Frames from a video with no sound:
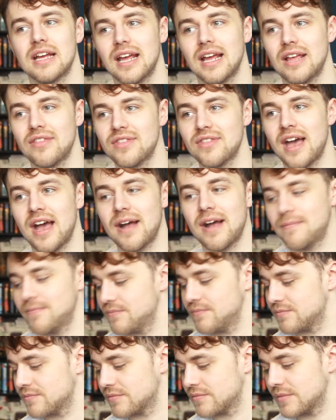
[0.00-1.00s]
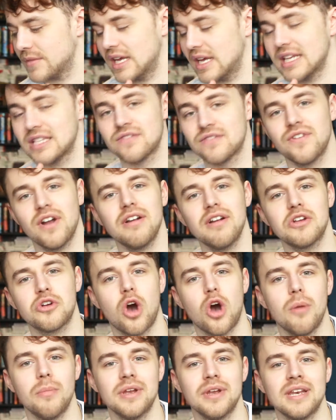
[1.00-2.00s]
in that it's very
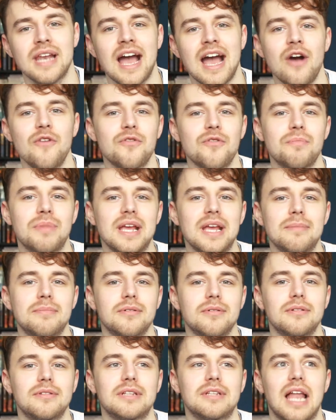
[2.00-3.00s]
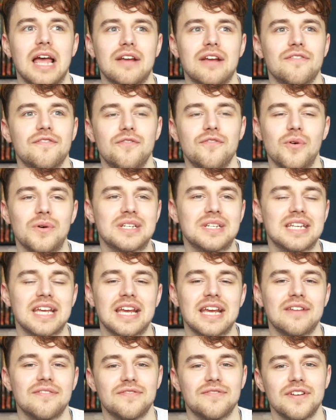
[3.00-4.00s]
common now for people like
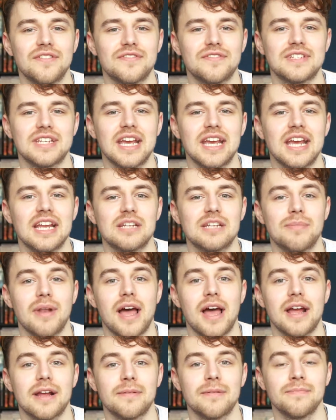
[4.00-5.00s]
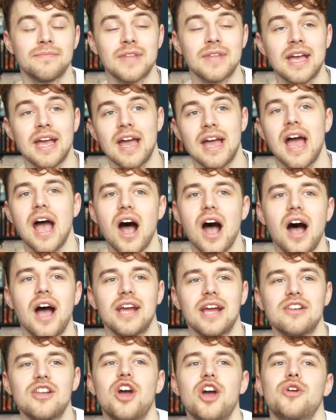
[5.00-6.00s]
14, 15 to be like,
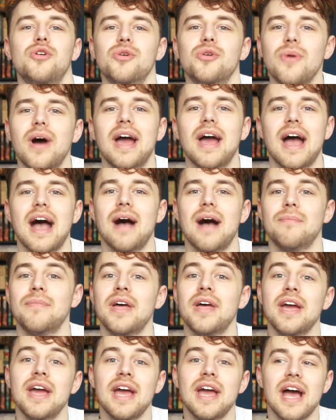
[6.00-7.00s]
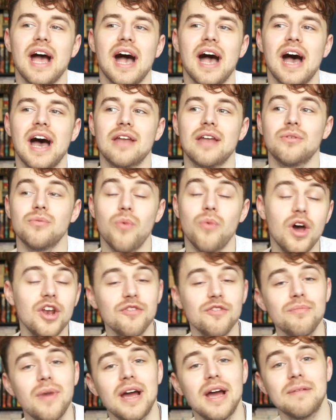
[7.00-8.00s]
I know who I am. And one
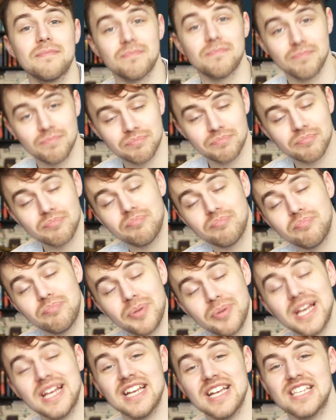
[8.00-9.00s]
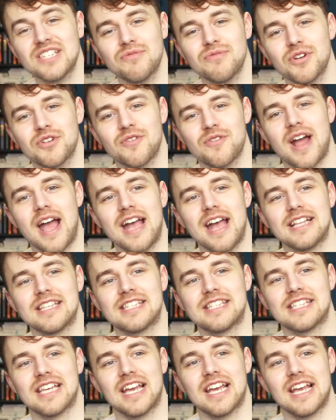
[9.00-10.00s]
of my biggest
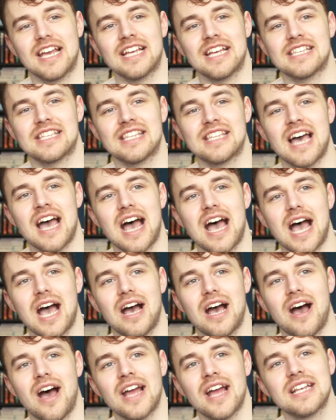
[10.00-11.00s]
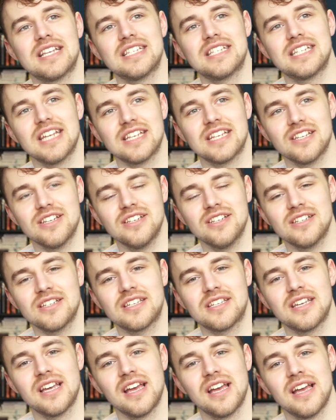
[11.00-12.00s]
regrets is that I
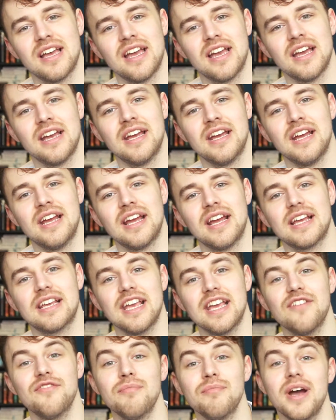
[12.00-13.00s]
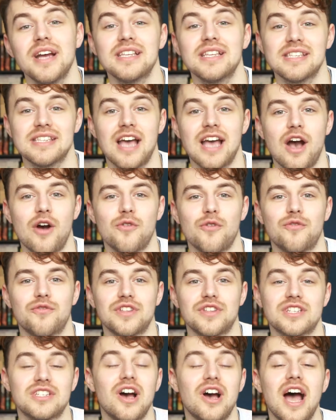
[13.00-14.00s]
didn't give myself
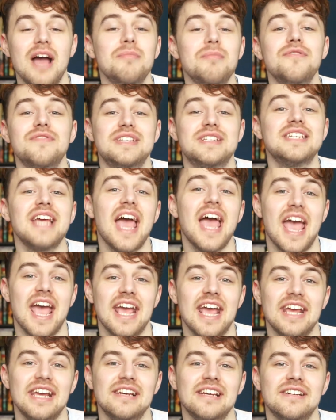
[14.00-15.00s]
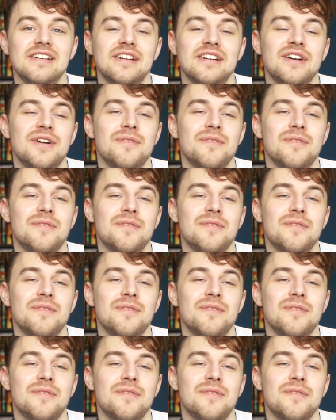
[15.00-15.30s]
the time of day